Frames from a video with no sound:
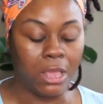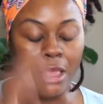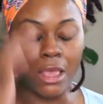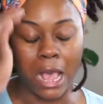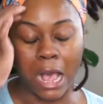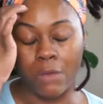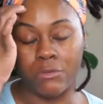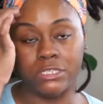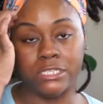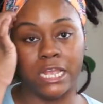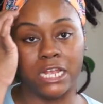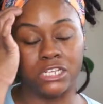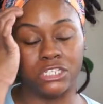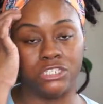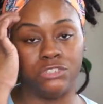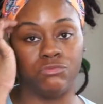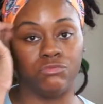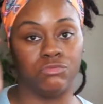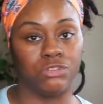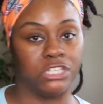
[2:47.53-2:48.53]
I was
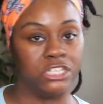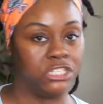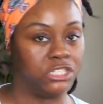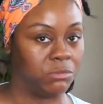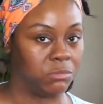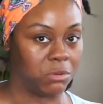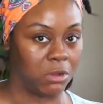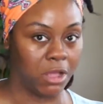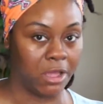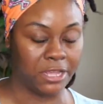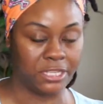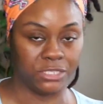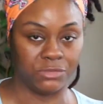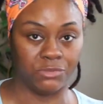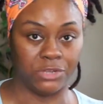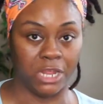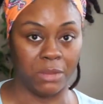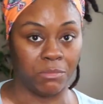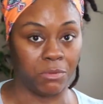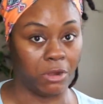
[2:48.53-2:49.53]
actually really surprised when
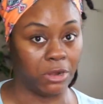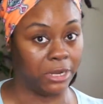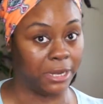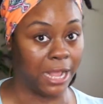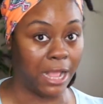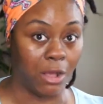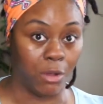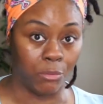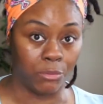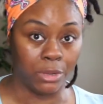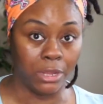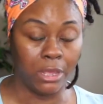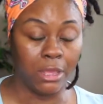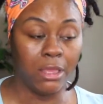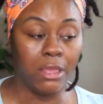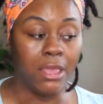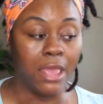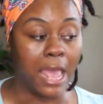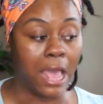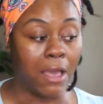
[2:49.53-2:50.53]
they brought it out
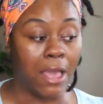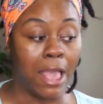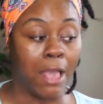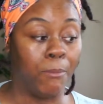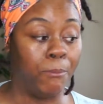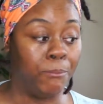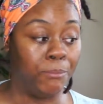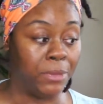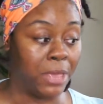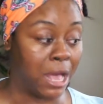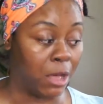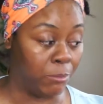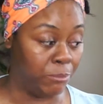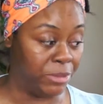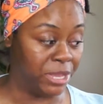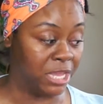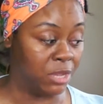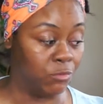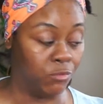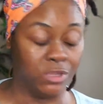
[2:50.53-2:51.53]
at how
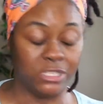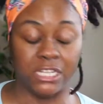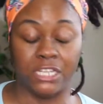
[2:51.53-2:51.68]
big it was.